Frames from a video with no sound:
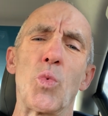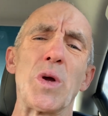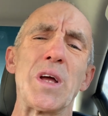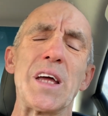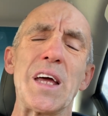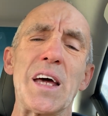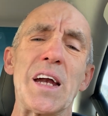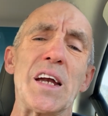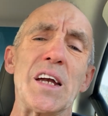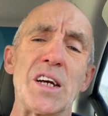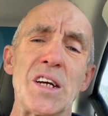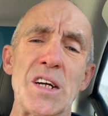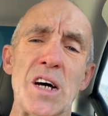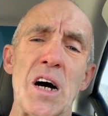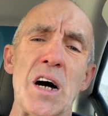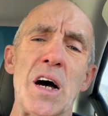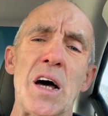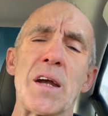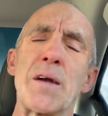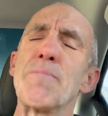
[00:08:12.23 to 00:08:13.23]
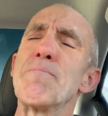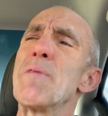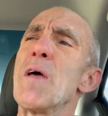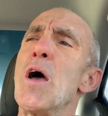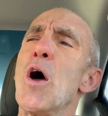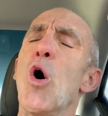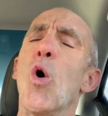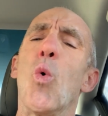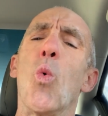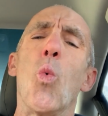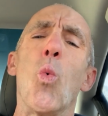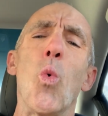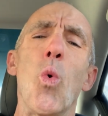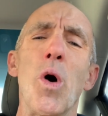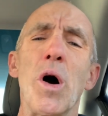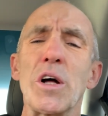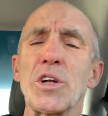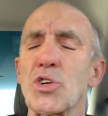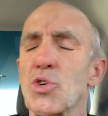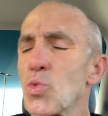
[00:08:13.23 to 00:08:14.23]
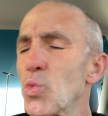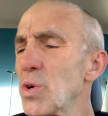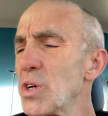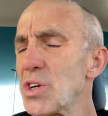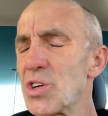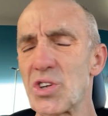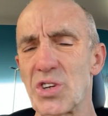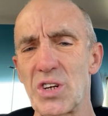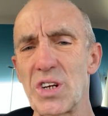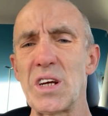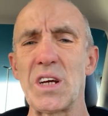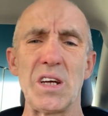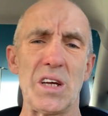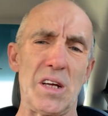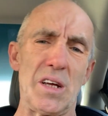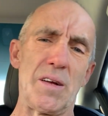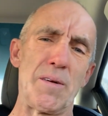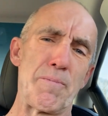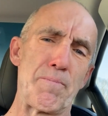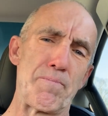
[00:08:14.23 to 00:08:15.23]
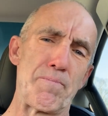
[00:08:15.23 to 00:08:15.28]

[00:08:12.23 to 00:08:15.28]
We get it done. Once we see